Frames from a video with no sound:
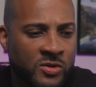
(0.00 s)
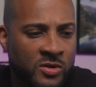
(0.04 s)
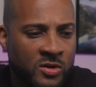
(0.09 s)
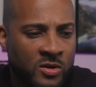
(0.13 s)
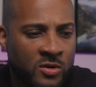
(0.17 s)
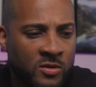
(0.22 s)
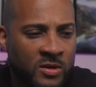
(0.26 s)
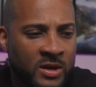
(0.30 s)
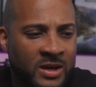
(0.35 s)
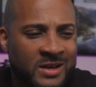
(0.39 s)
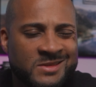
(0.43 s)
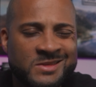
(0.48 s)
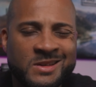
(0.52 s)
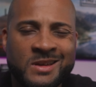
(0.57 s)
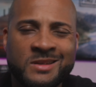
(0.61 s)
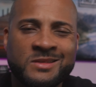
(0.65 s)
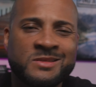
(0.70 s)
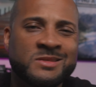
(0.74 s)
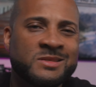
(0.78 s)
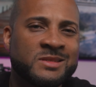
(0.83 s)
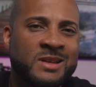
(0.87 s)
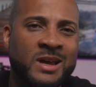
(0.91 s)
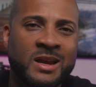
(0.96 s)
You know, like I said,
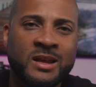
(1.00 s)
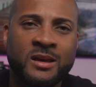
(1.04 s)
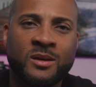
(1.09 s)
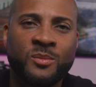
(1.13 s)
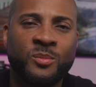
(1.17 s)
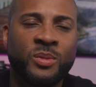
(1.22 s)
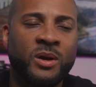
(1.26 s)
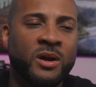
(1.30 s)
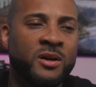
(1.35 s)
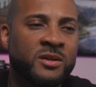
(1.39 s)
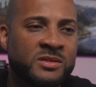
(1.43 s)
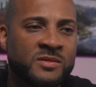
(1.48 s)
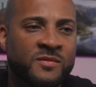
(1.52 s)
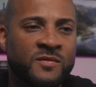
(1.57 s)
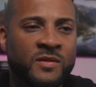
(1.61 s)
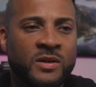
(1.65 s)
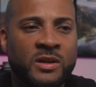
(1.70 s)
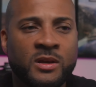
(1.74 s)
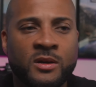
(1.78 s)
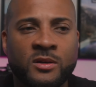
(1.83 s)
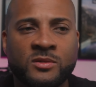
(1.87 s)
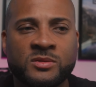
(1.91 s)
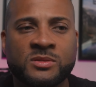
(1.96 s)
this is not a comparison
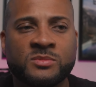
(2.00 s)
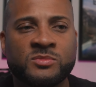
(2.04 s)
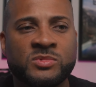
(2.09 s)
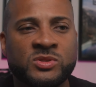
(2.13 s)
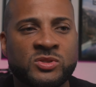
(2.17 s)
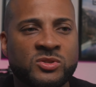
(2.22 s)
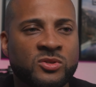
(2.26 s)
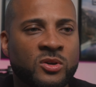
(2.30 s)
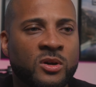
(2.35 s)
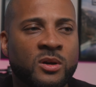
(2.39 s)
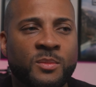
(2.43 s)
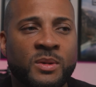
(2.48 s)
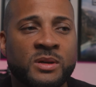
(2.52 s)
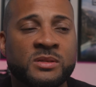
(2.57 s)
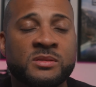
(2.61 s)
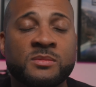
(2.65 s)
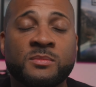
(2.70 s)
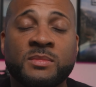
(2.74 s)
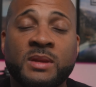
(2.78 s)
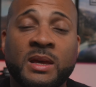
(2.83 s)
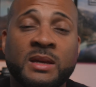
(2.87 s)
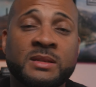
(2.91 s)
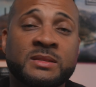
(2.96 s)
videos. I'm just talking about
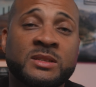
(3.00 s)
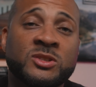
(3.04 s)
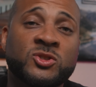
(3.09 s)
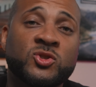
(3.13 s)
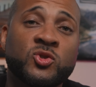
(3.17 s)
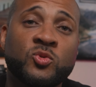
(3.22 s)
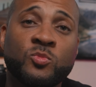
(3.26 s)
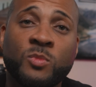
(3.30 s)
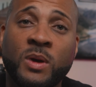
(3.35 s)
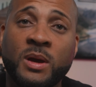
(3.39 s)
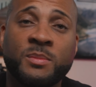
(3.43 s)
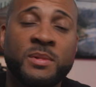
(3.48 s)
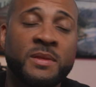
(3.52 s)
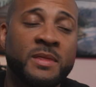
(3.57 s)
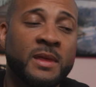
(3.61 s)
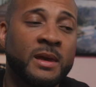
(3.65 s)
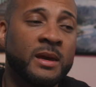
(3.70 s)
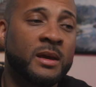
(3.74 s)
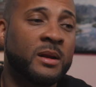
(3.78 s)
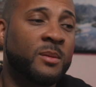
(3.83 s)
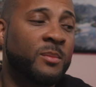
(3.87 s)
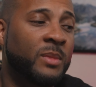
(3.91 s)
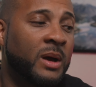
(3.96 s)
some things that you might be
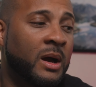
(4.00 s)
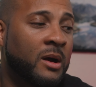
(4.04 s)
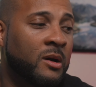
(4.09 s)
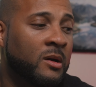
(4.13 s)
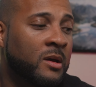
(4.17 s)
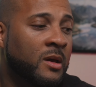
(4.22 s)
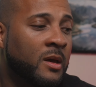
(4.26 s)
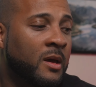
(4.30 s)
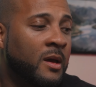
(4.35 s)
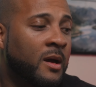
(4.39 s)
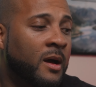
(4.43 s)
thinking about.